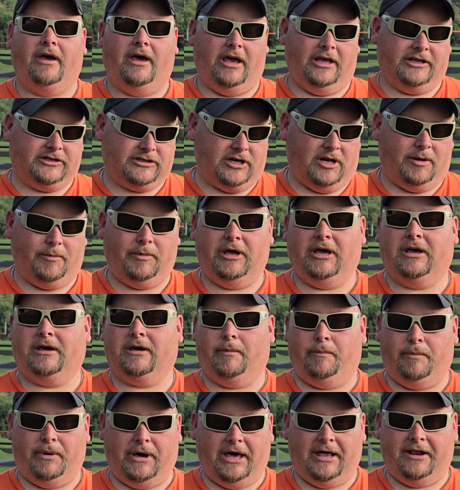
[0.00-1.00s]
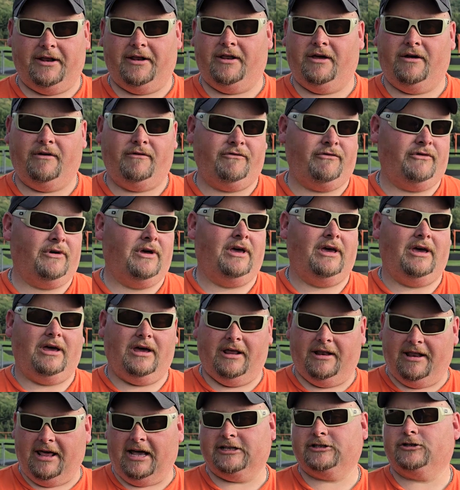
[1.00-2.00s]
It's going to be competitive,
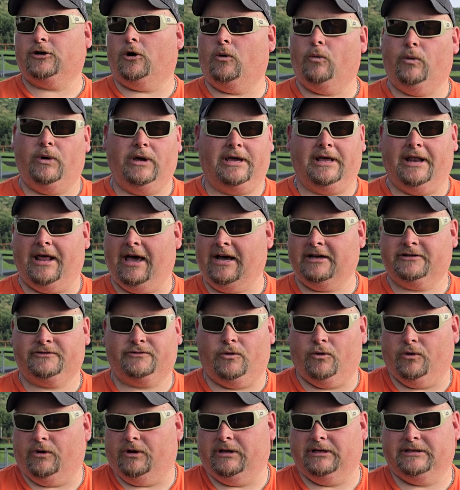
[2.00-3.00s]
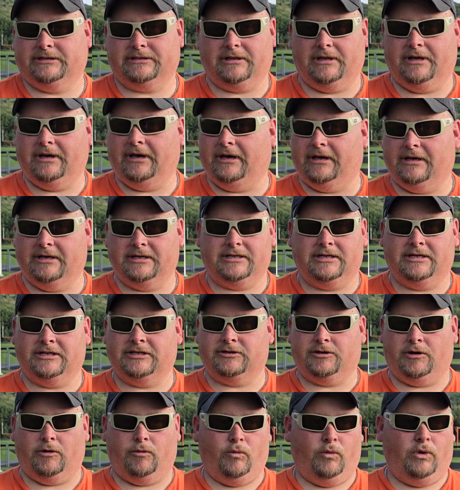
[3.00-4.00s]
and that's all we can ask for in this league
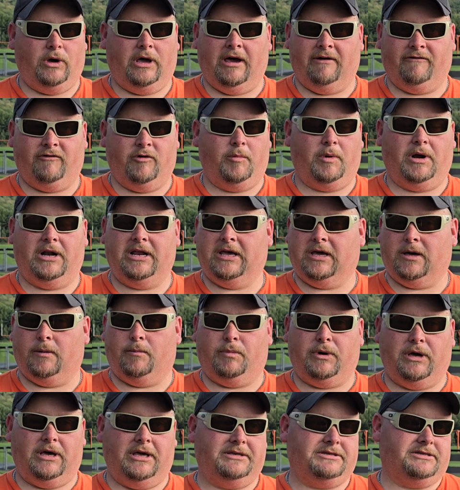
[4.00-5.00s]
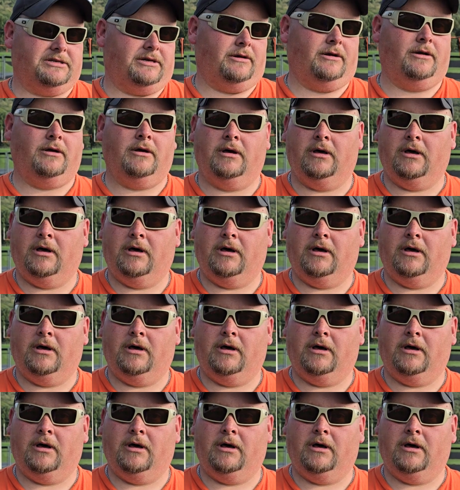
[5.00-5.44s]
is that everybody competes, and